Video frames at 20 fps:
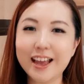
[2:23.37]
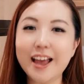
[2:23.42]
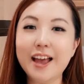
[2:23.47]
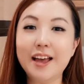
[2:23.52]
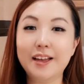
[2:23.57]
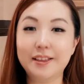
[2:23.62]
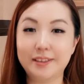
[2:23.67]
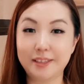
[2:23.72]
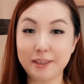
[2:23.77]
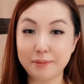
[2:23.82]

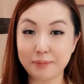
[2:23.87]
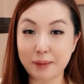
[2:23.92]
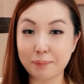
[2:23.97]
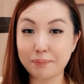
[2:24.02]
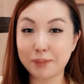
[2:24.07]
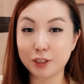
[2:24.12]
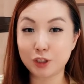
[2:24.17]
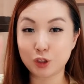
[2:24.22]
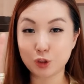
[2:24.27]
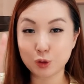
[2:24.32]
Tip
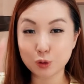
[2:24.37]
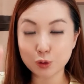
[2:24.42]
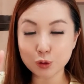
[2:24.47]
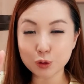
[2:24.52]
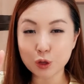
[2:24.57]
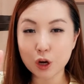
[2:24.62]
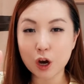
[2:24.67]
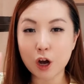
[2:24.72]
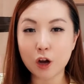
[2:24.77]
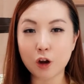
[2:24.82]
number 2,
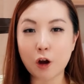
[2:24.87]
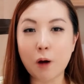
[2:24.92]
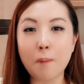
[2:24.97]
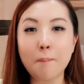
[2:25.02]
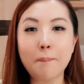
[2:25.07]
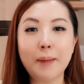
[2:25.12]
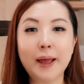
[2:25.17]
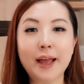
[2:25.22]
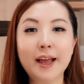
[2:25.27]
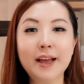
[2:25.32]

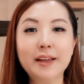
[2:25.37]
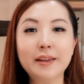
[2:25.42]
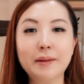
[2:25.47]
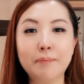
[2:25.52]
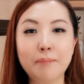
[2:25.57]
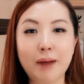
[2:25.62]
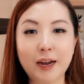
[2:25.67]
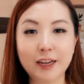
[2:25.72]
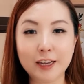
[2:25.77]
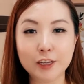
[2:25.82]
compare the
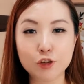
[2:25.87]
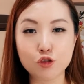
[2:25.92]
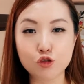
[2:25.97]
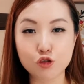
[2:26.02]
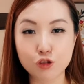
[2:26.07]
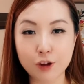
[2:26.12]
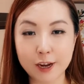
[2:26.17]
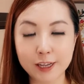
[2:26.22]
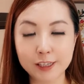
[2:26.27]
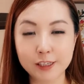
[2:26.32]
market
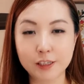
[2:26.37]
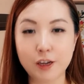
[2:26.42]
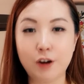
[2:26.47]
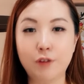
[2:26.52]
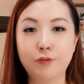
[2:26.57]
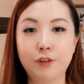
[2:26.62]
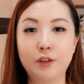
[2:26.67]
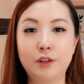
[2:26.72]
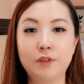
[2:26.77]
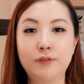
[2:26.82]
trends of
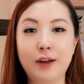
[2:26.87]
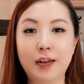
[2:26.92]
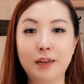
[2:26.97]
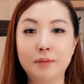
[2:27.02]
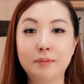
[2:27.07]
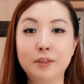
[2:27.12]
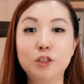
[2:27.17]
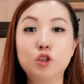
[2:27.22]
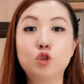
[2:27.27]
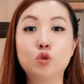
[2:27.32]
the
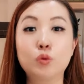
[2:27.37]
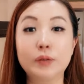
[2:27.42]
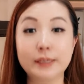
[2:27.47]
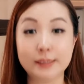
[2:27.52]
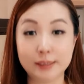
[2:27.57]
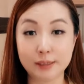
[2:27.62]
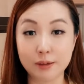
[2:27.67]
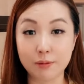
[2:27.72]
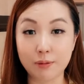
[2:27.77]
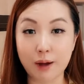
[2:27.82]
development to its
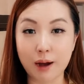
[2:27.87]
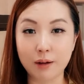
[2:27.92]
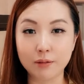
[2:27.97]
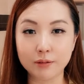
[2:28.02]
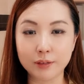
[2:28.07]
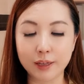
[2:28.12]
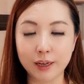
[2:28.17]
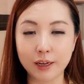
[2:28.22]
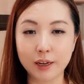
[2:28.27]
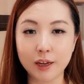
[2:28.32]

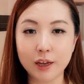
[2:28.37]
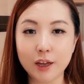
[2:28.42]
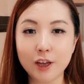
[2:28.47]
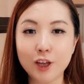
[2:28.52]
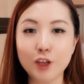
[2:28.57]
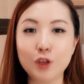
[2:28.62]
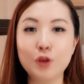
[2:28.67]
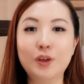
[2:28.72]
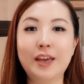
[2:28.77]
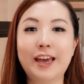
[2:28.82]
surrounding.
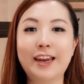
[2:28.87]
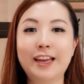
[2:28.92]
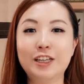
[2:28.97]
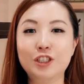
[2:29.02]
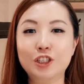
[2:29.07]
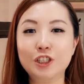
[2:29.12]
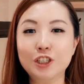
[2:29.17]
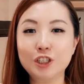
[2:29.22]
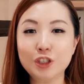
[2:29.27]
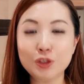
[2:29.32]
You can
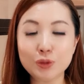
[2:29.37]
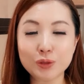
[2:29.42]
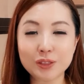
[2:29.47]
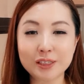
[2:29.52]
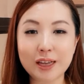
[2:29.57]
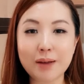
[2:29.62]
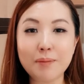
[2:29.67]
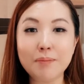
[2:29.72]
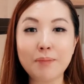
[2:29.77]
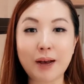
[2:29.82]
actually use
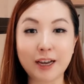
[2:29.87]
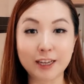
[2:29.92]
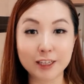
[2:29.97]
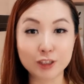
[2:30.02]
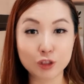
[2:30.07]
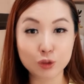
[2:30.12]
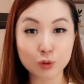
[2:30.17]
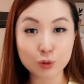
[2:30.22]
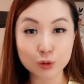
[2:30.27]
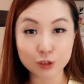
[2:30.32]
some market
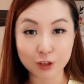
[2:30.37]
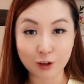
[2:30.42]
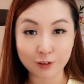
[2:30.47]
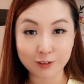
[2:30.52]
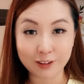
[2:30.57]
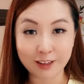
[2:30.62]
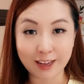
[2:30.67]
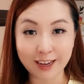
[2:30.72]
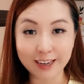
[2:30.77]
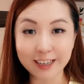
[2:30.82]
tools
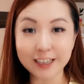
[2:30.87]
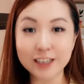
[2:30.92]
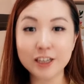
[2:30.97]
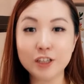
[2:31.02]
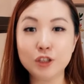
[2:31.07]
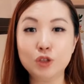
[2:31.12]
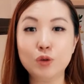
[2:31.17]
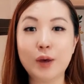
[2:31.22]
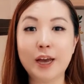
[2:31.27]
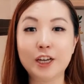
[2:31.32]
online
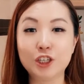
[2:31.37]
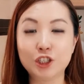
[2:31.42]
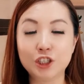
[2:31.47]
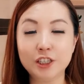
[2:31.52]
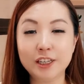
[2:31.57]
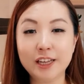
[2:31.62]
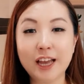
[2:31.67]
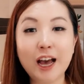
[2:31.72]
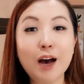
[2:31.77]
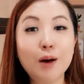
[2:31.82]
to
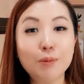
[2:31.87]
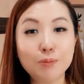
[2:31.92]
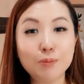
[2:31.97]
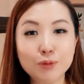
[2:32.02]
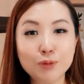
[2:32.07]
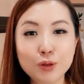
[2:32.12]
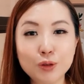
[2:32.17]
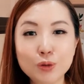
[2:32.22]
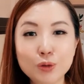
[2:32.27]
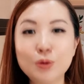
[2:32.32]
actually help
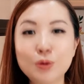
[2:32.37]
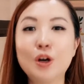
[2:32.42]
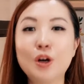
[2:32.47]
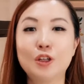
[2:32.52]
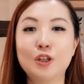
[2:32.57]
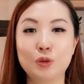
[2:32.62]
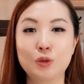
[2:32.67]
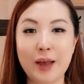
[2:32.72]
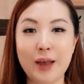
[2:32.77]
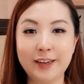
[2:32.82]
you
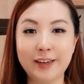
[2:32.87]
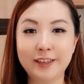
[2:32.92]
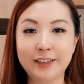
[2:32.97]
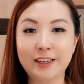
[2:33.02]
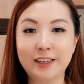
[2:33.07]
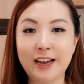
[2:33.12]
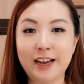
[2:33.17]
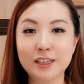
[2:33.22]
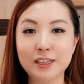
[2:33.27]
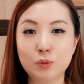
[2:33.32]
to
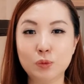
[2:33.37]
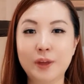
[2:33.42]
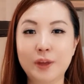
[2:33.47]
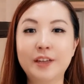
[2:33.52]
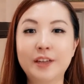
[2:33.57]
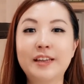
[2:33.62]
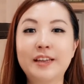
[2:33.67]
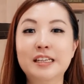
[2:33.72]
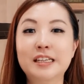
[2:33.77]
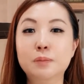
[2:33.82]
analyze whether
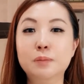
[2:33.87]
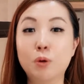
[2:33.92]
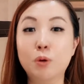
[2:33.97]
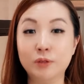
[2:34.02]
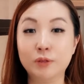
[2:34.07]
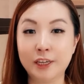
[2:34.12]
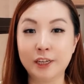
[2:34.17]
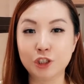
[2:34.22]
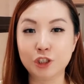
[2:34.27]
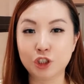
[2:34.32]
there's
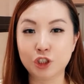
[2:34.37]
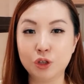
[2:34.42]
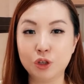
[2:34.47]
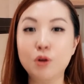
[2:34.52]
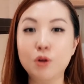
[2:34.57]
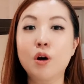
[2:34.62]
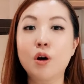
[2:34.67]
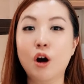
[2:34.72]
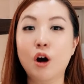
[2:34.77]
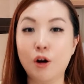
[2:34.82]

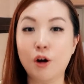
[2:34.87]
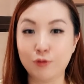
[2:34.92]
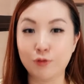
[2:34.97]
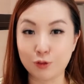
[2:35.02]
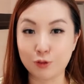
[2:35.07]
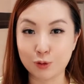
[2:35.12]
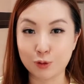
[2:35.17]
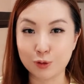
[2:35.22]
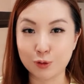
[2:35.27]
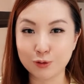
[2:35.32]
potential of growth.